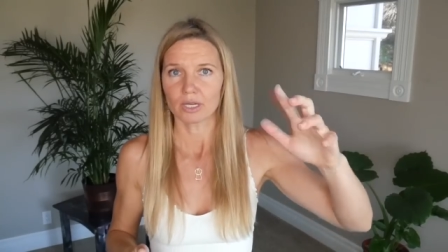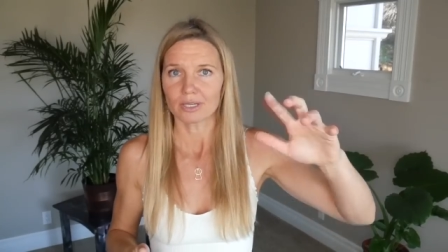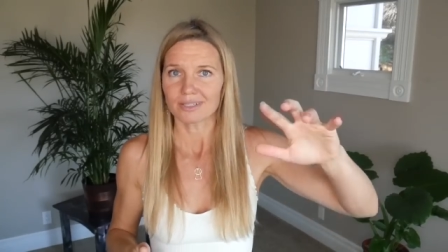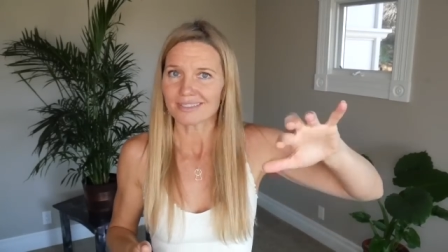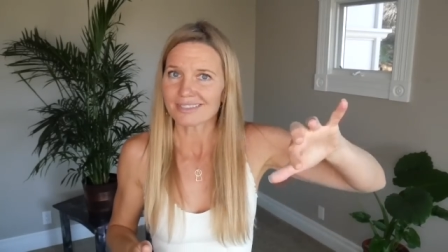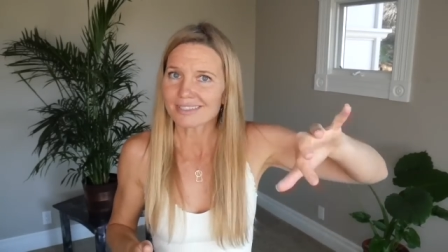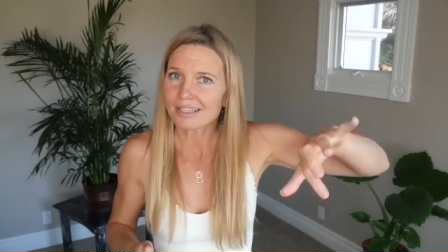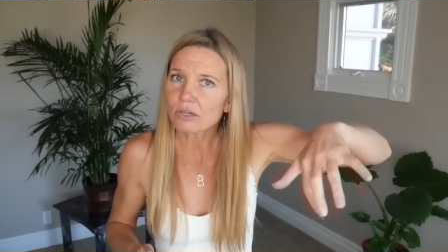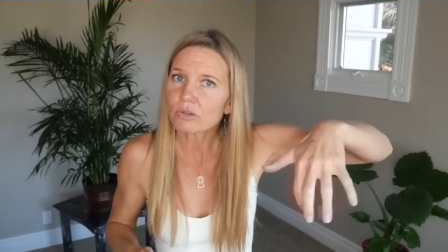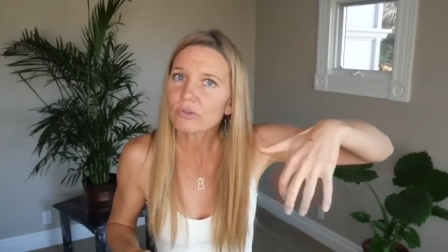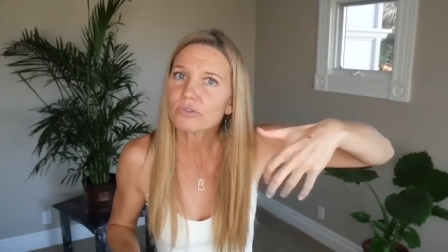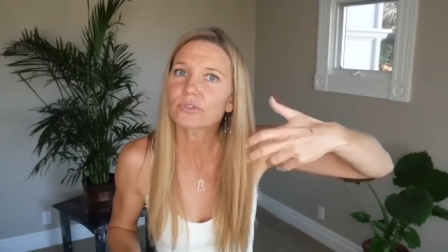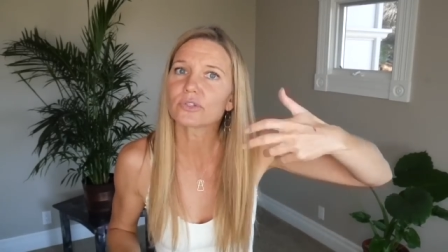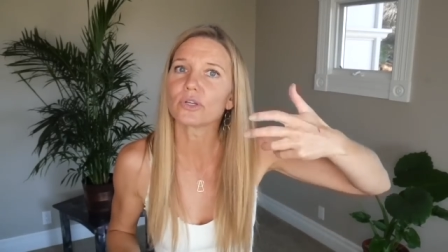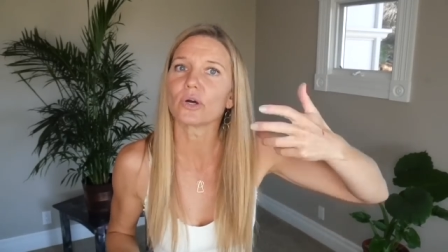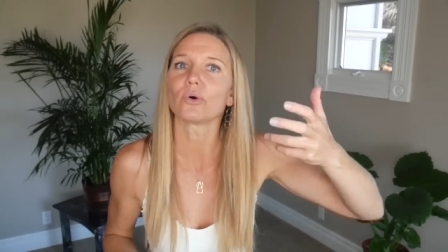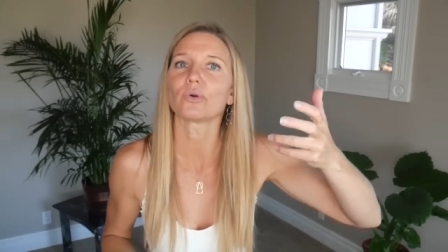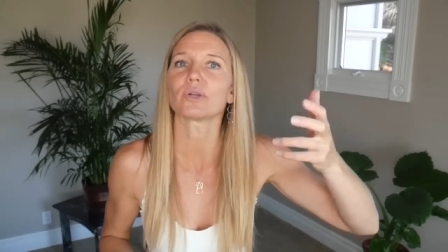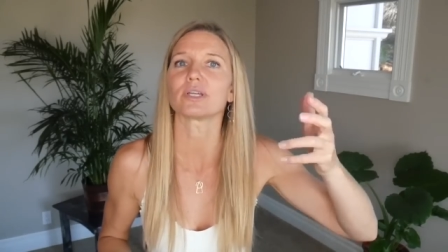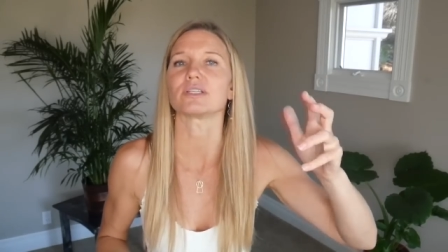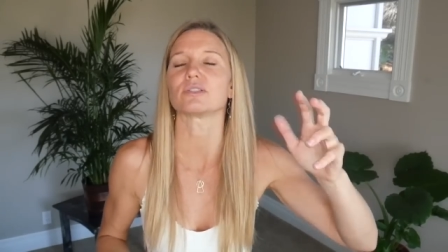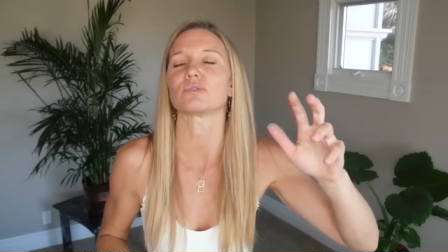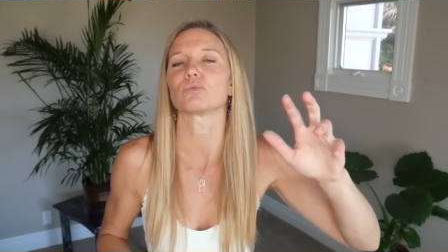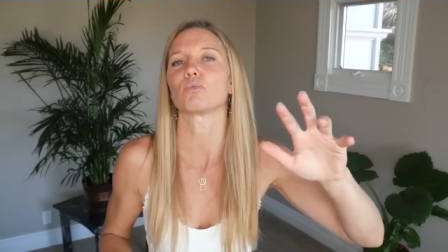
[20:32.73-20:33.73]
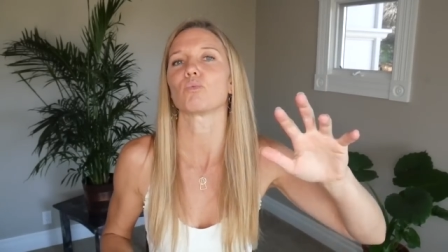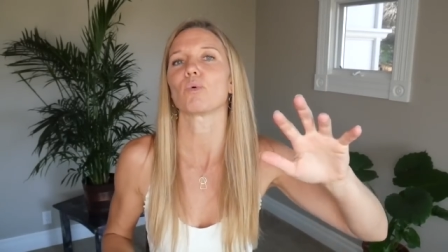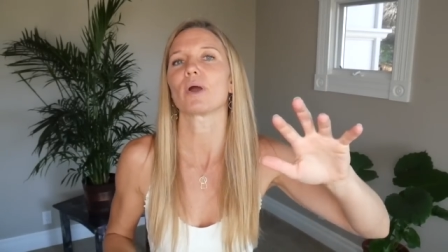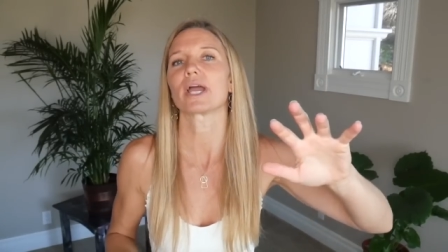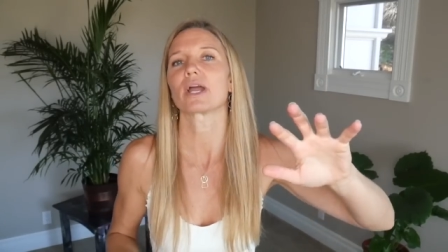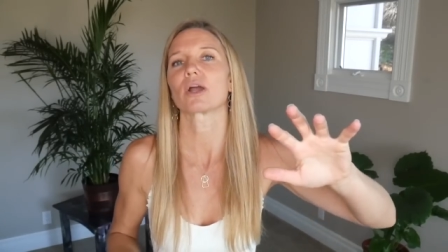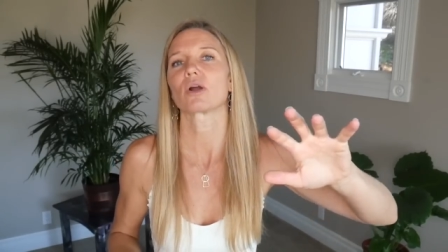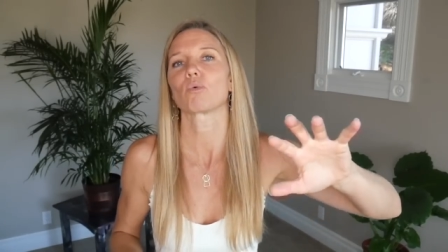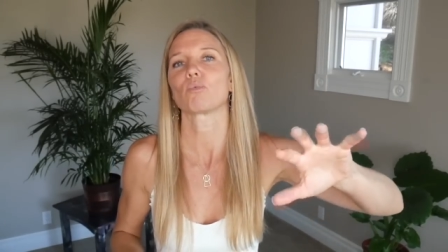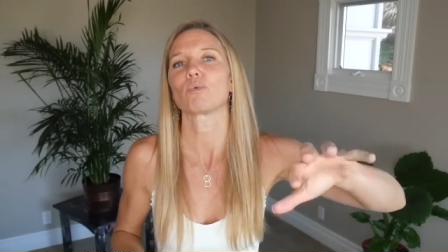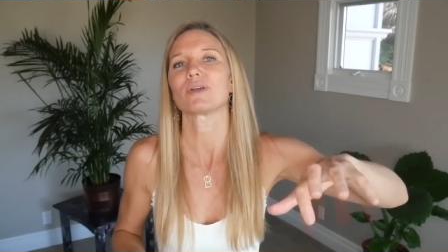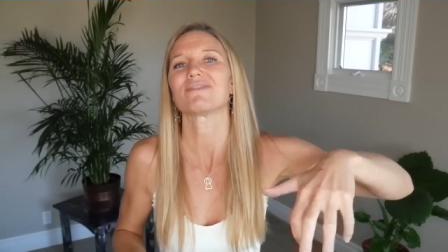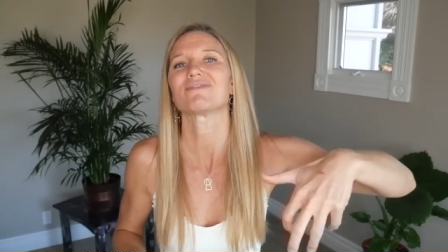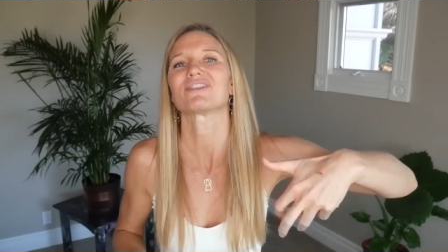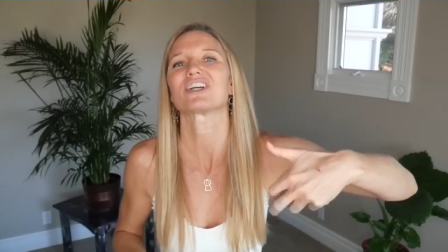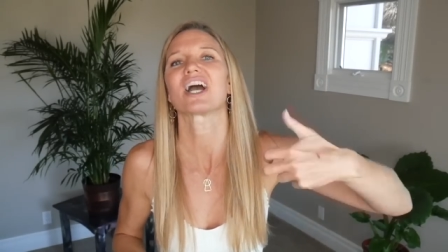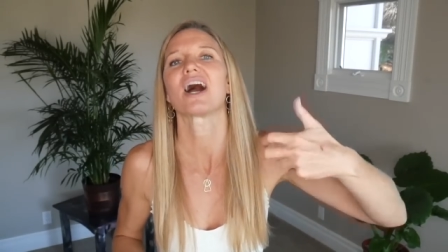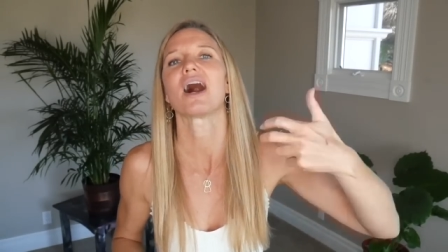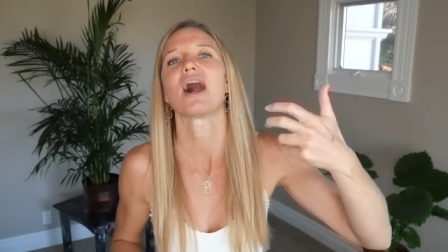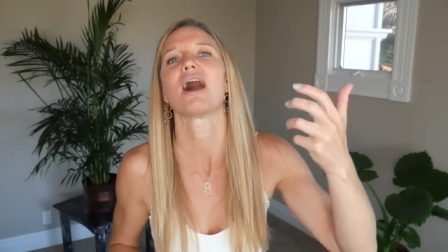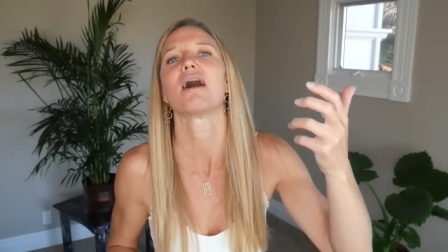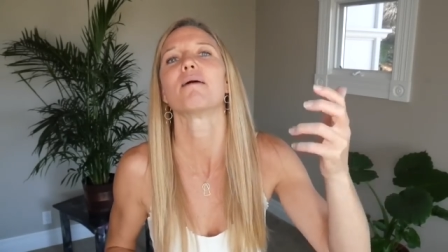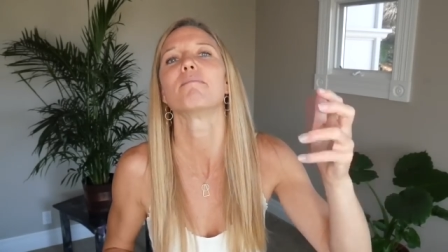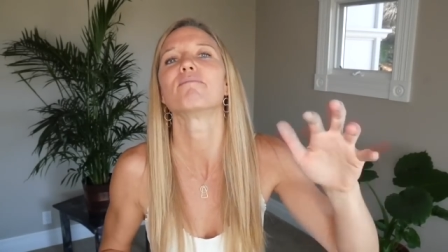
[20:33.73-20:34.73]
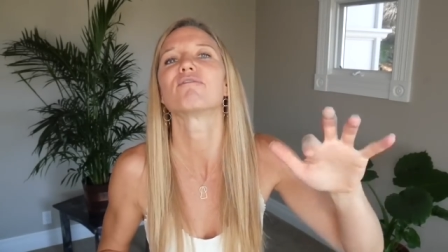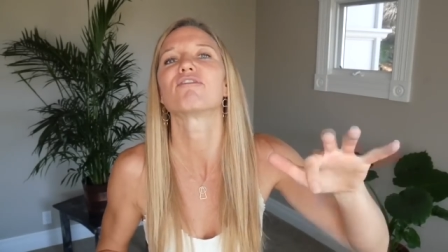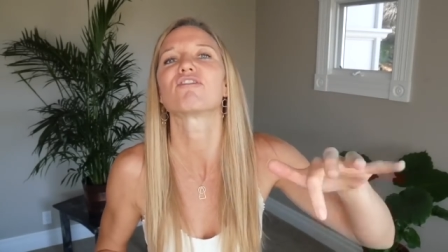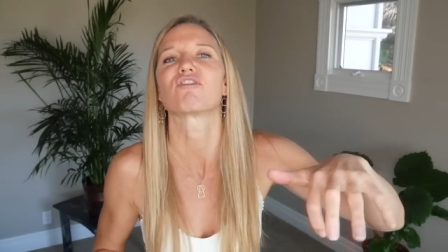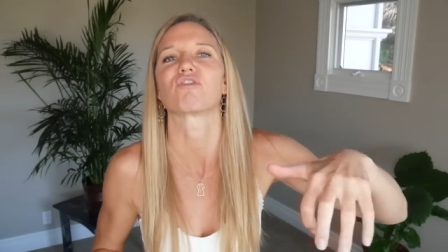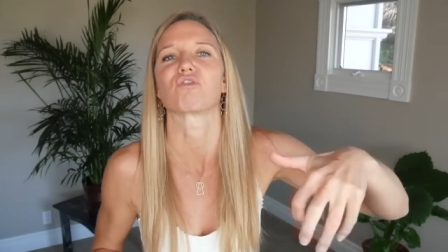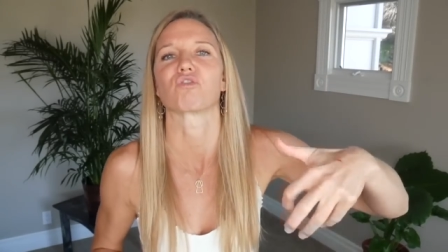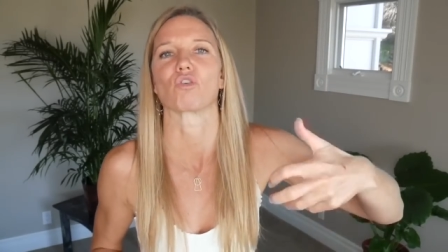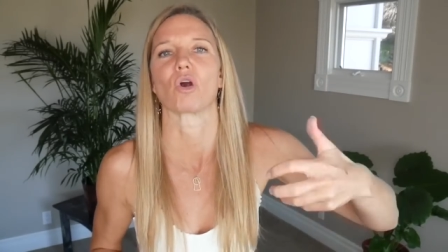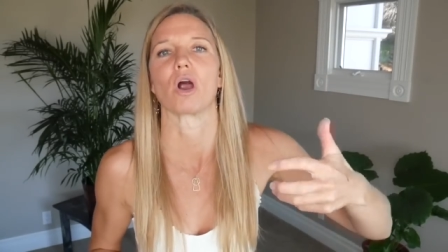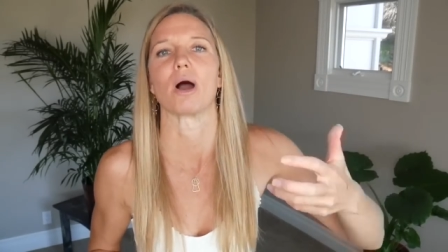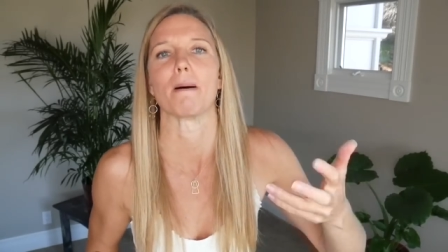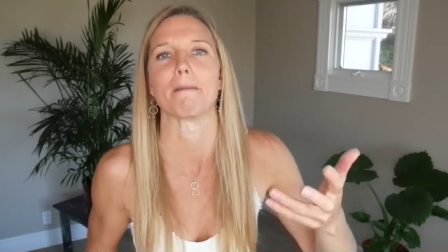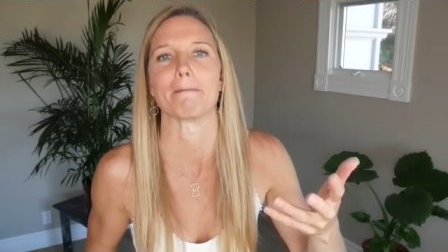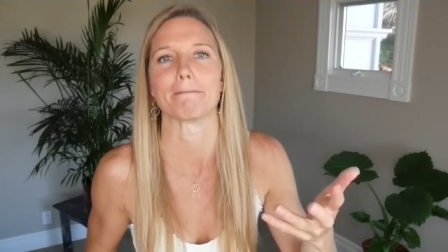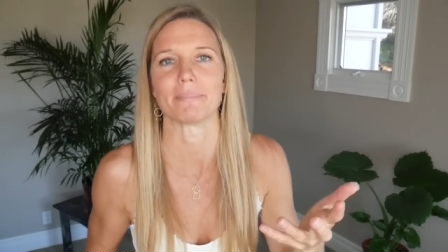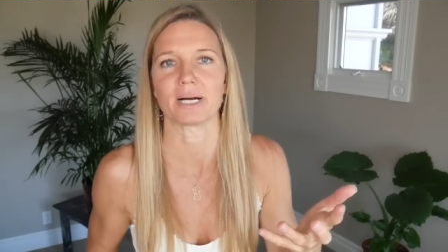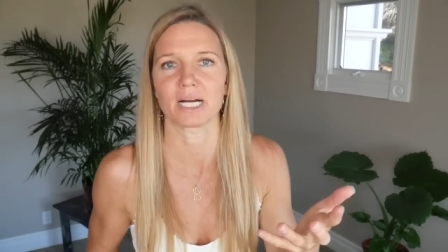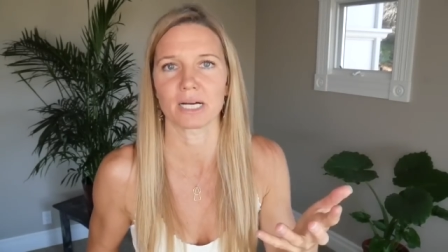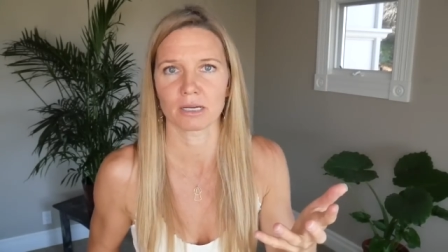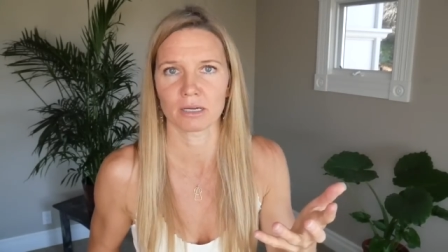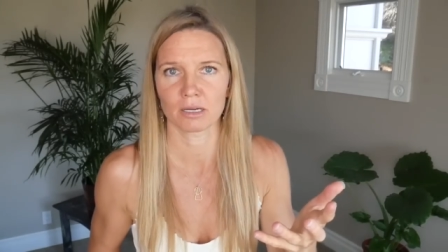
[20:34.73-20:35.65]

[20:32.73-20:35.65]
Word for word: South Node is where we've come from.